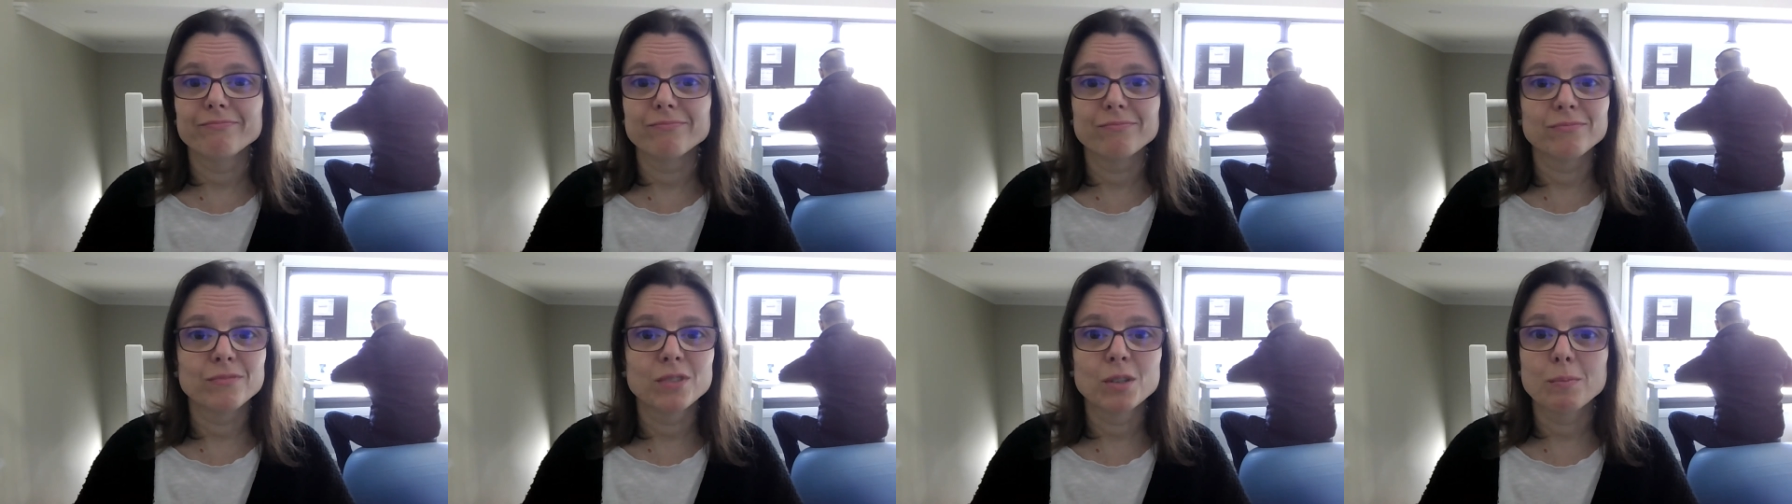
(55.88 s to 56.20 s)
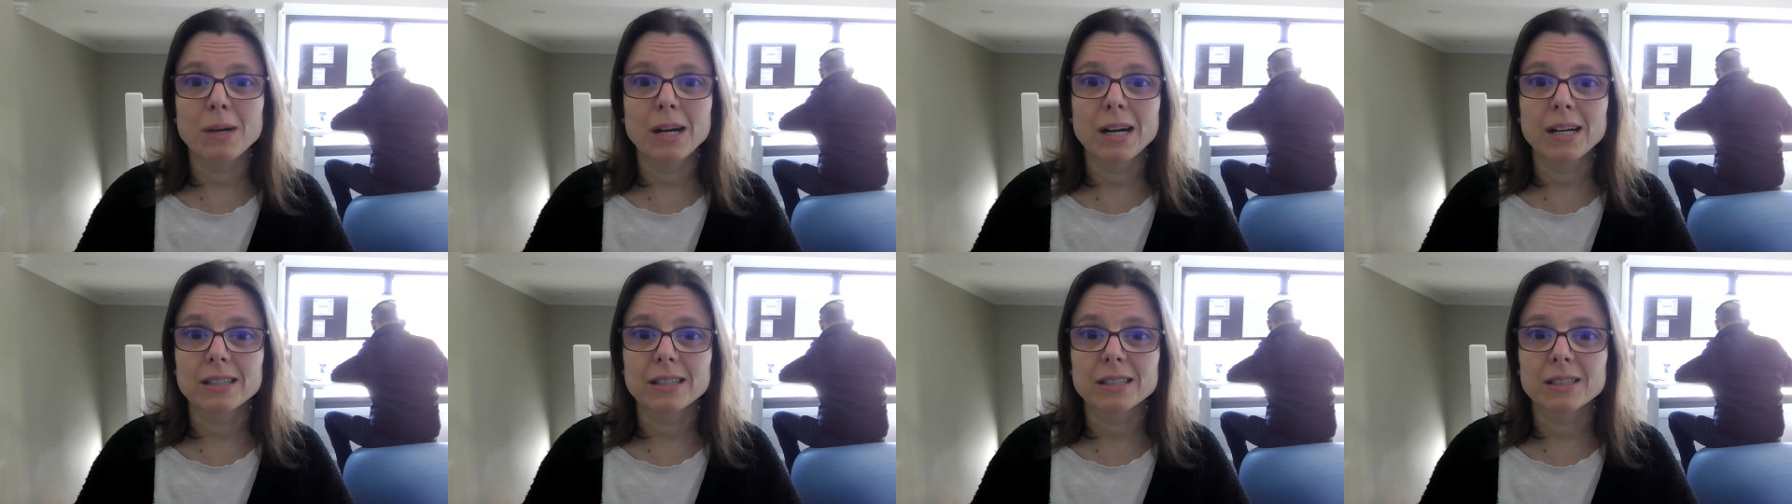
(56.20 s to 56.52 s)

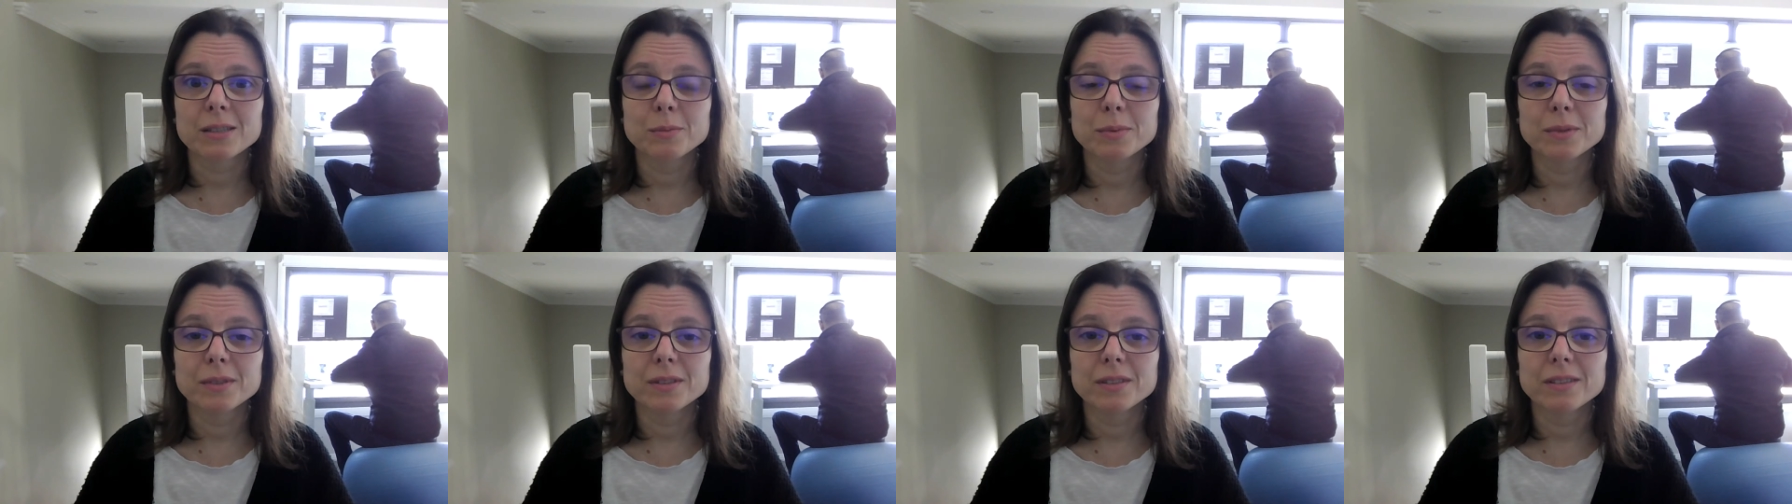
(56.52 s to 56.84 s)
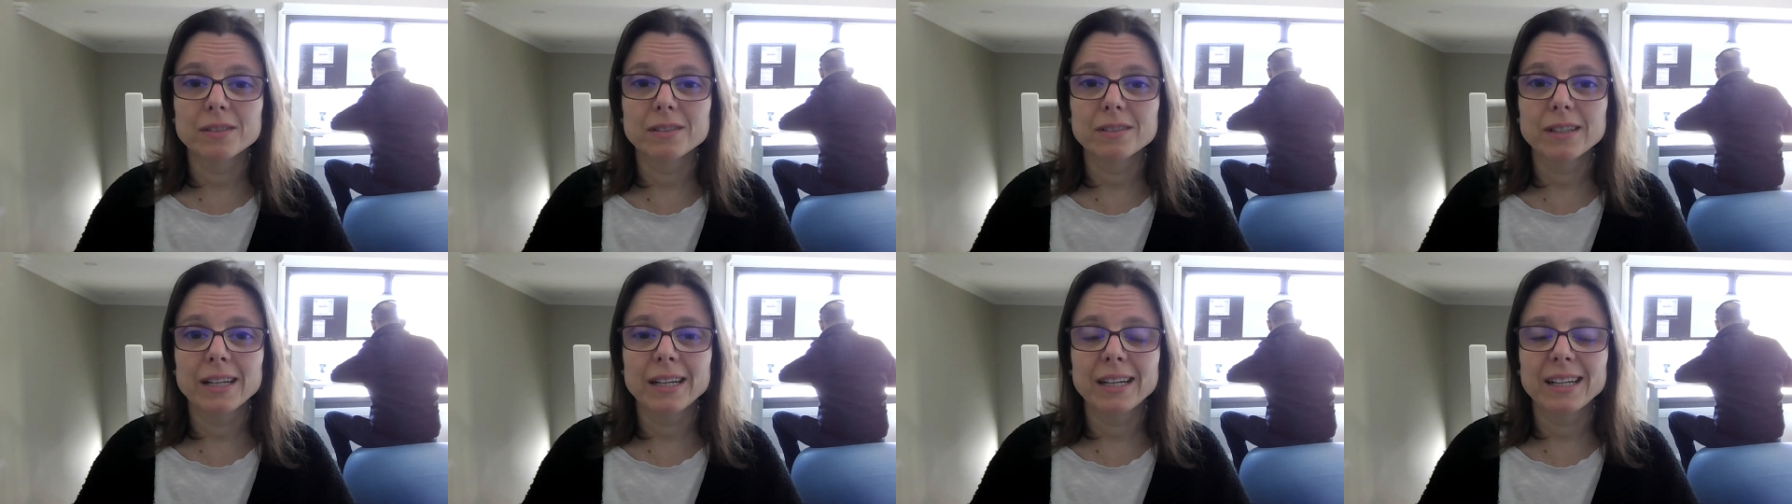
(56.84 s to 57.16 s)

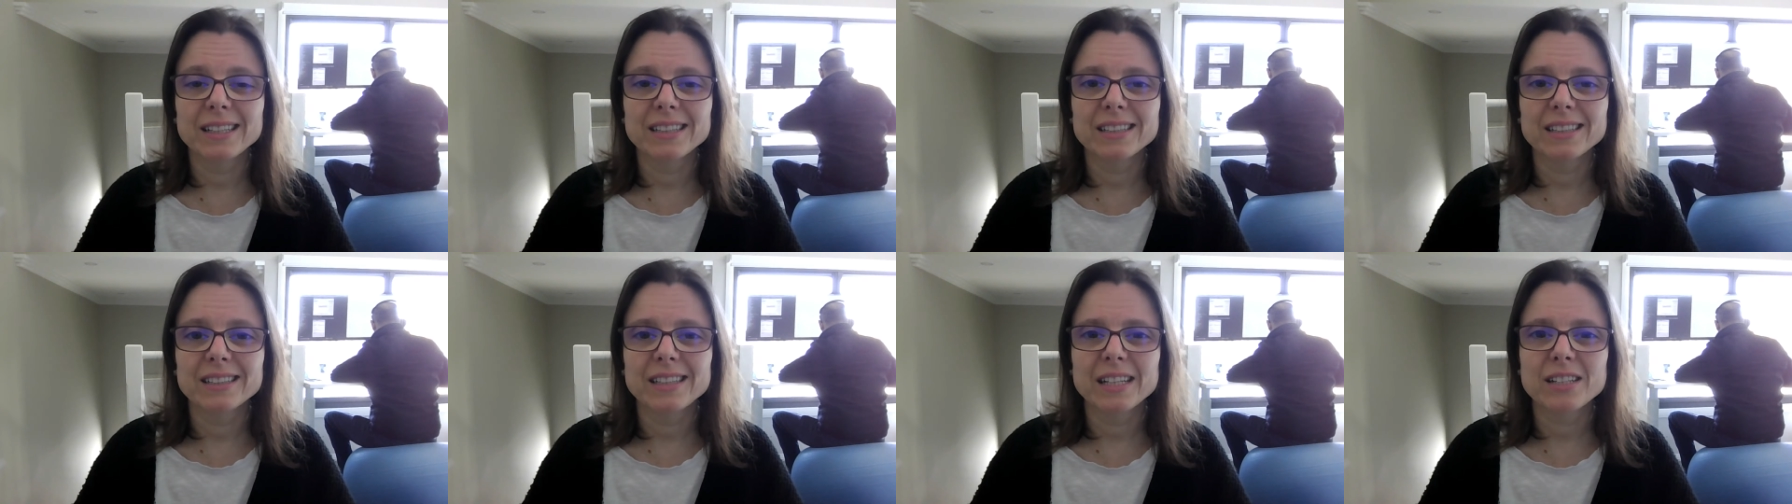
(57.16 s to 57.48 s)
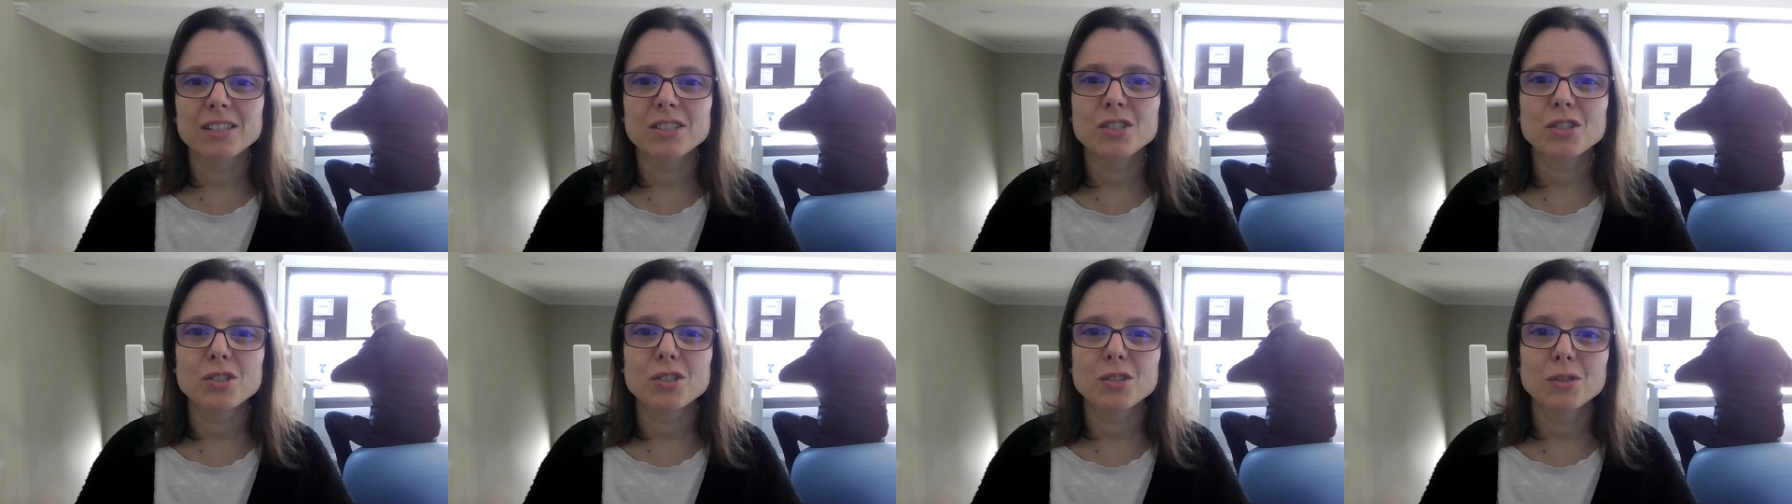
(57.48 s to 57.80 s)
remarkable, and
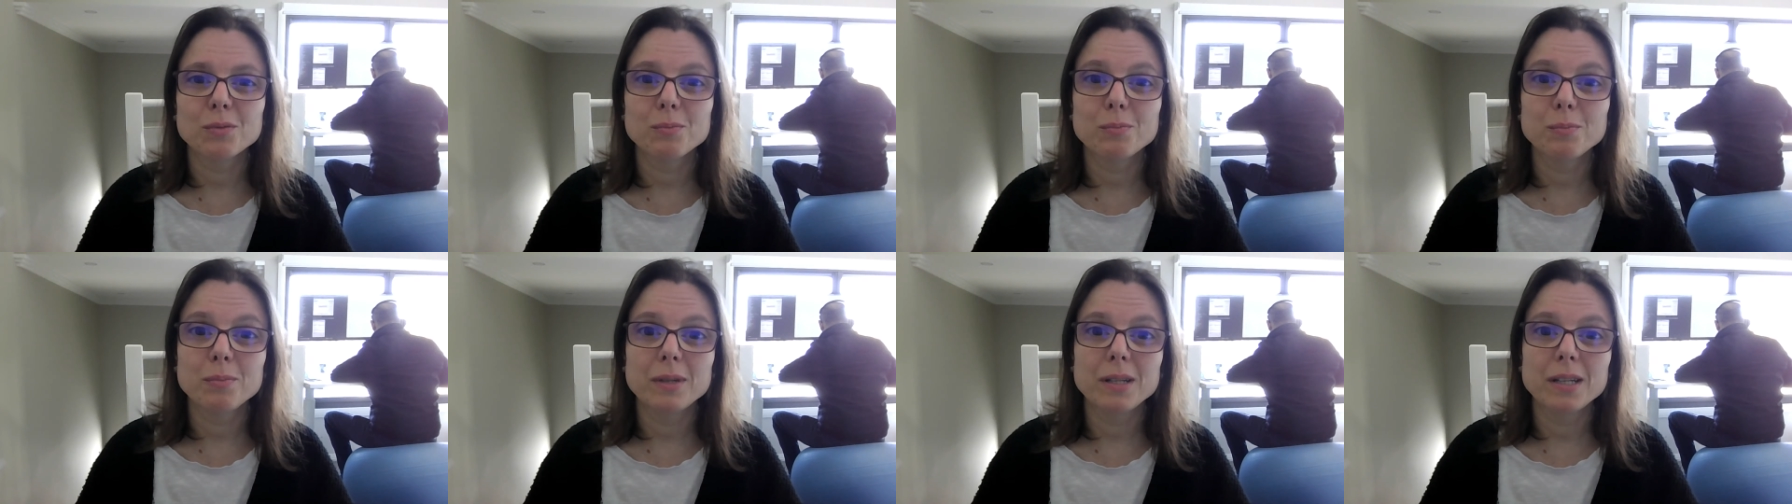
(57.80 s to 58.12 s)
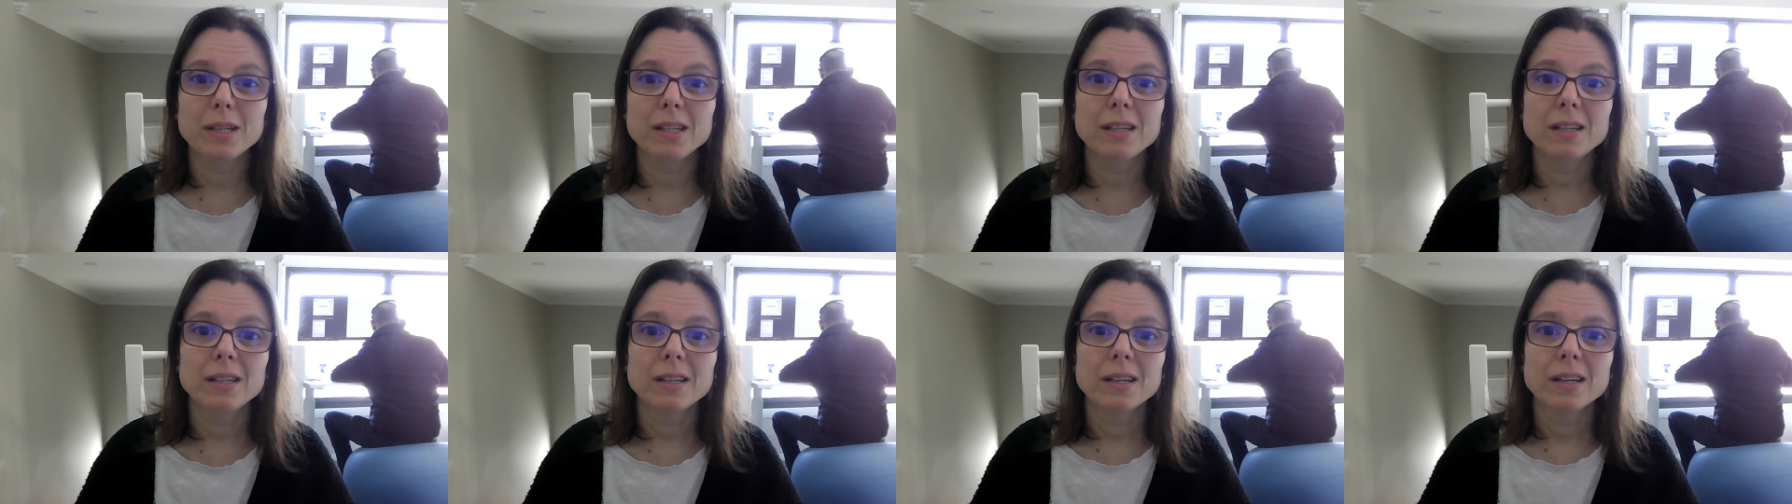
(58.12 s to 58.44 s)
that should
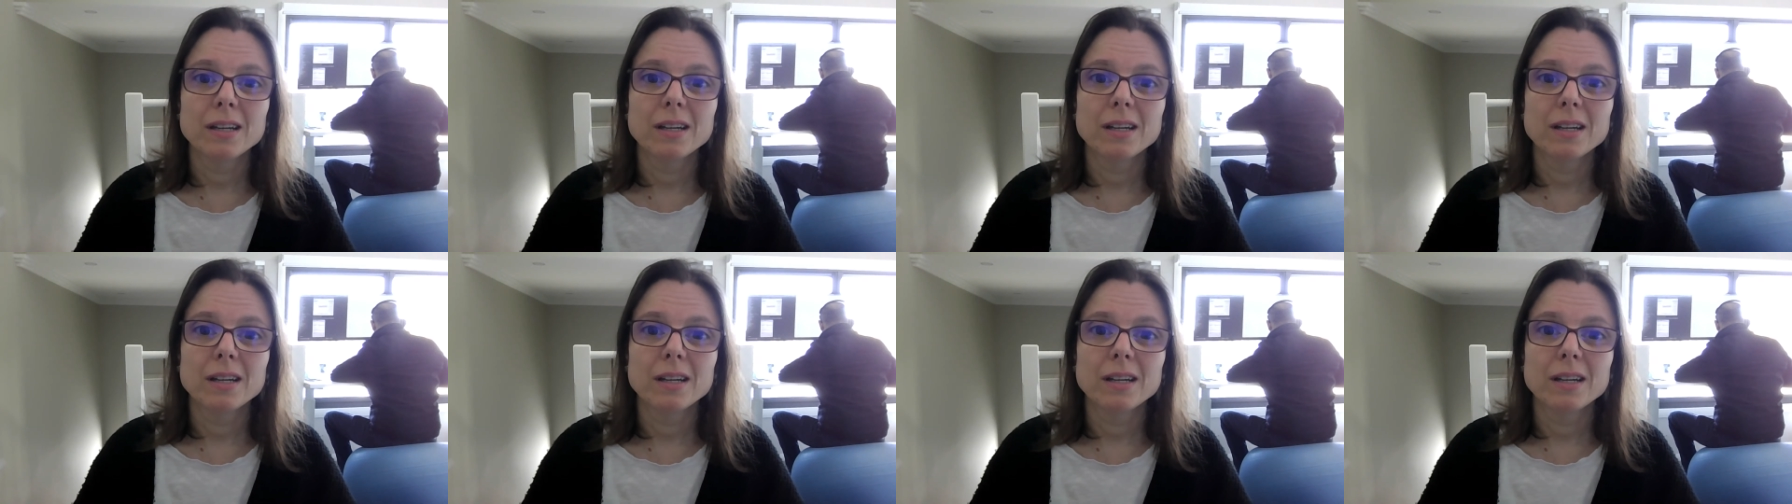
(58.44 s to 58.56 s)
be